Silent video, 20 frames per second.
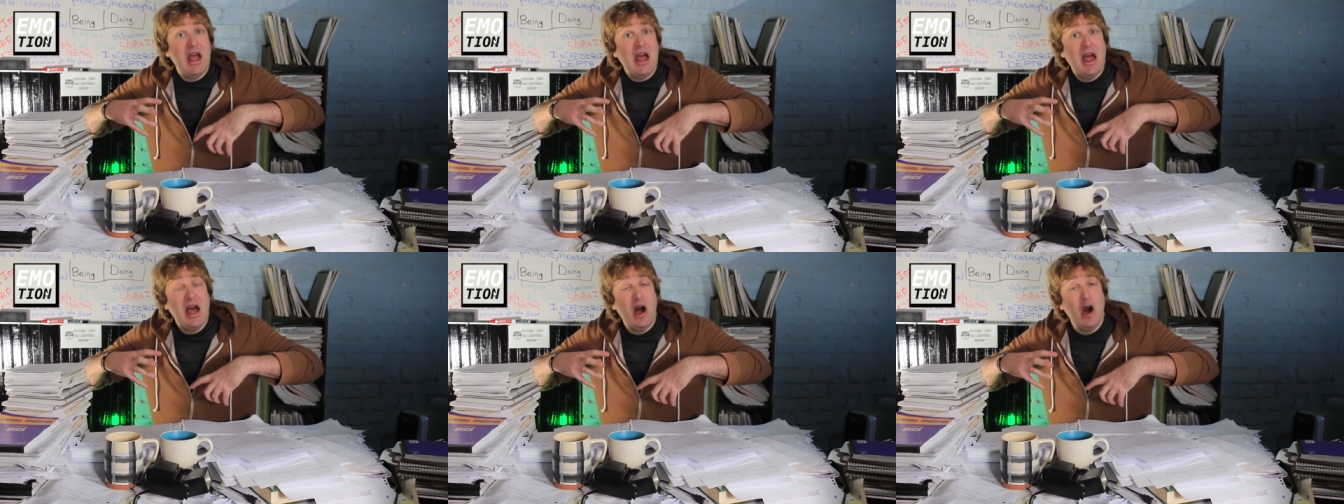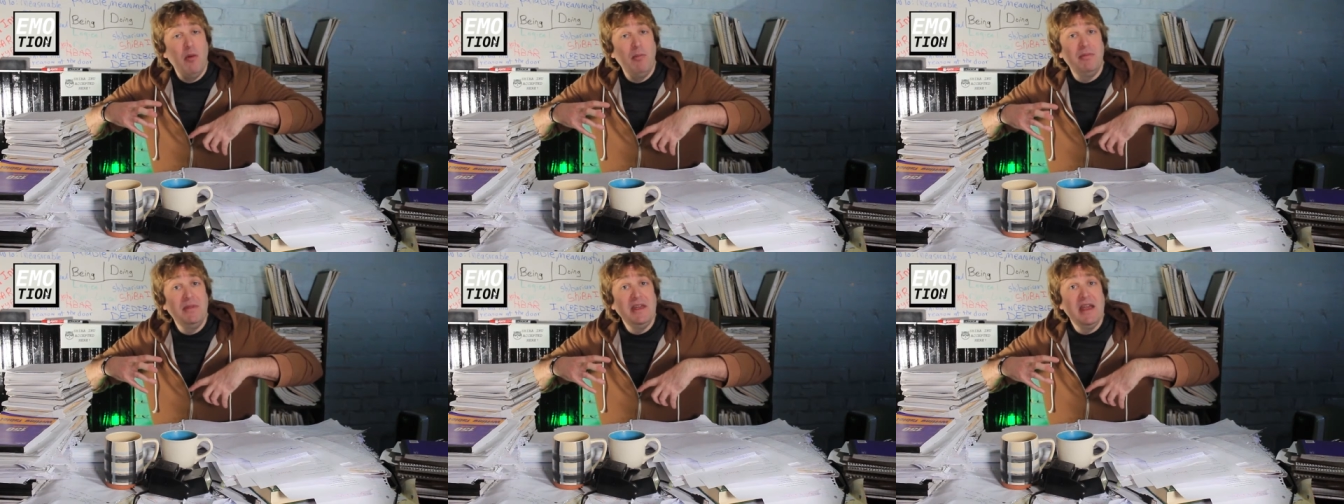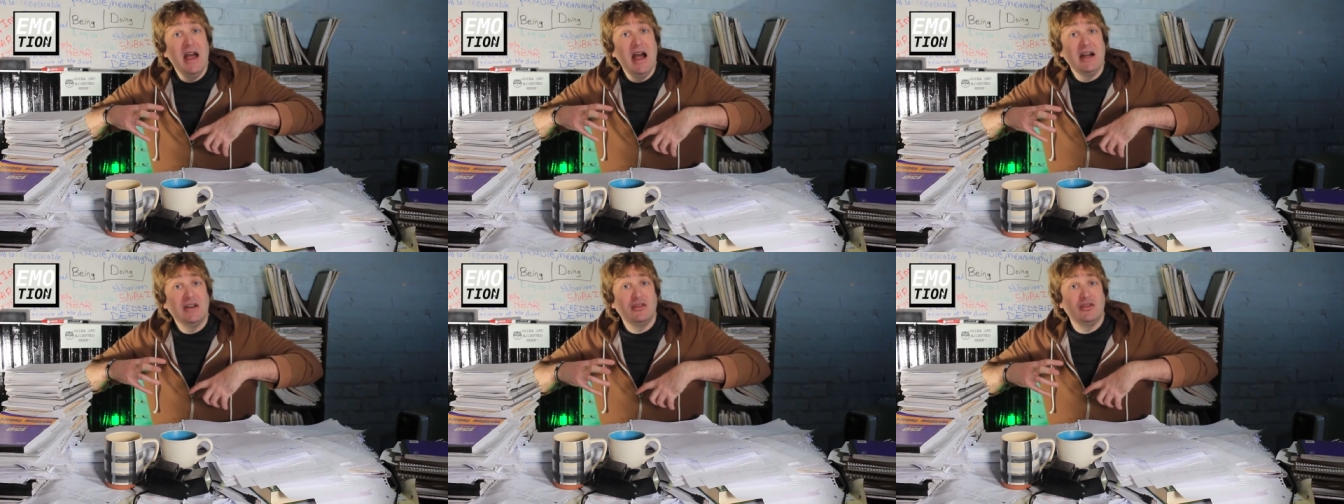help
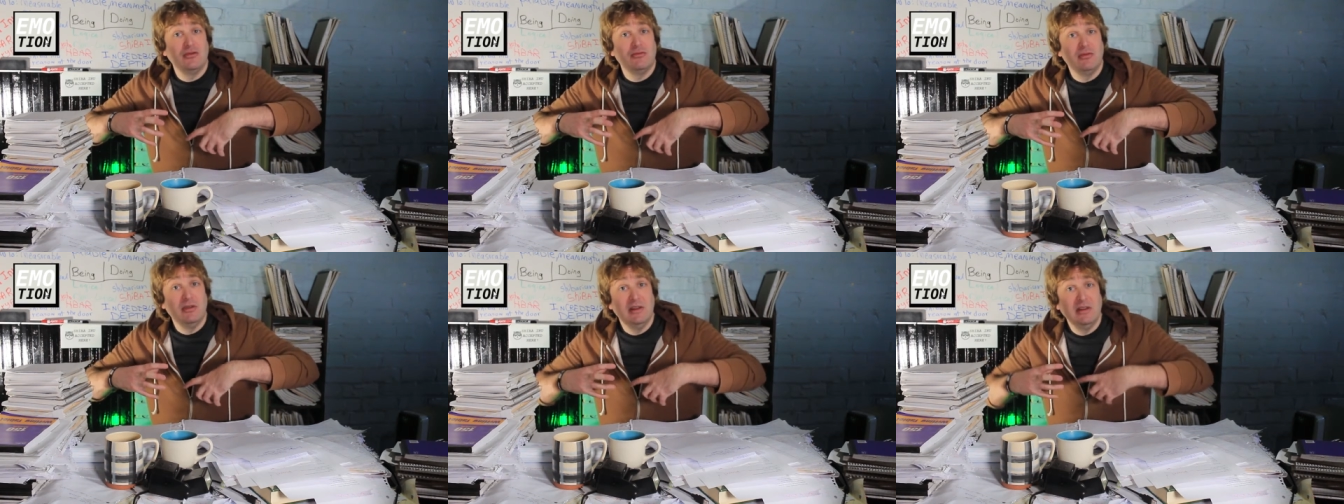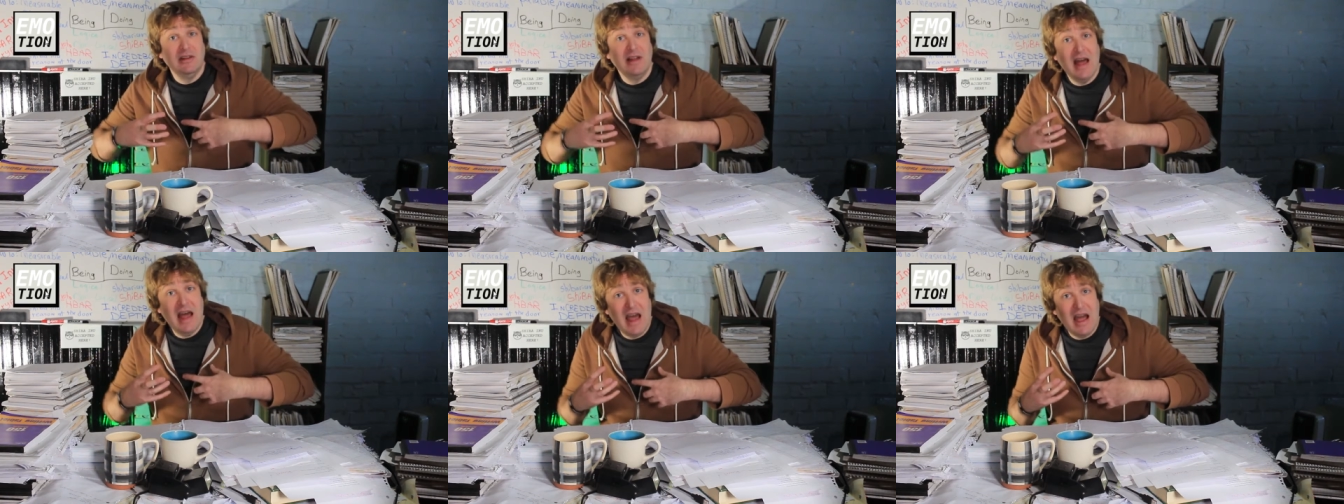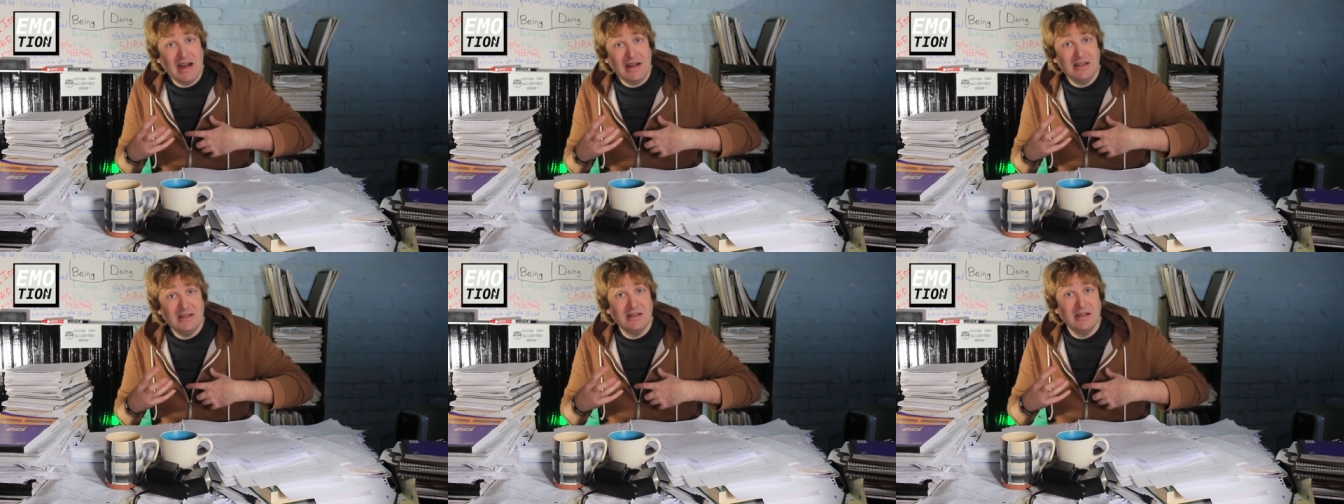the actor
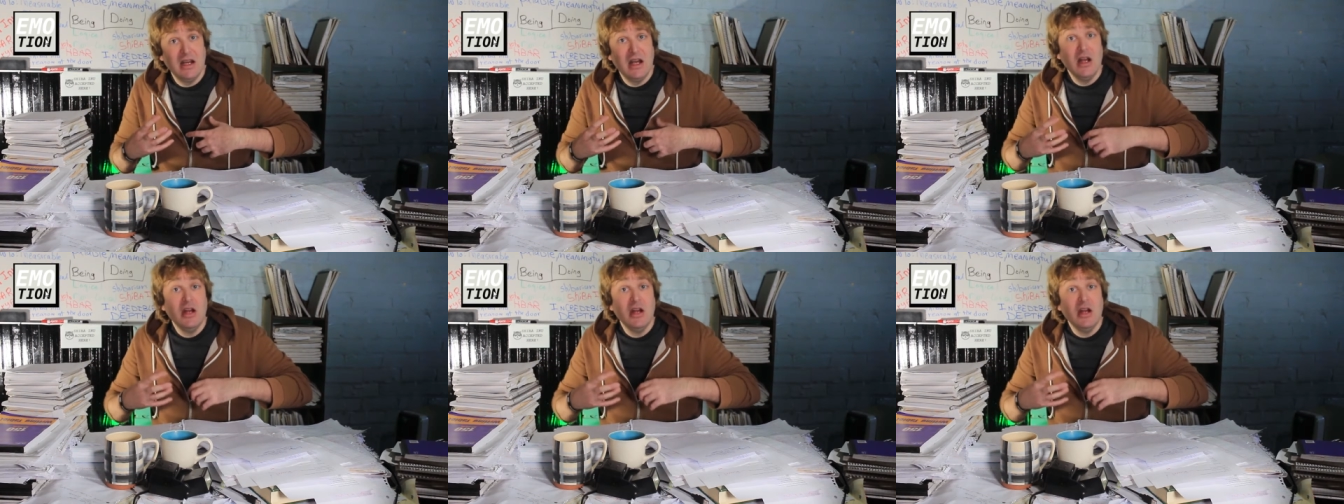relax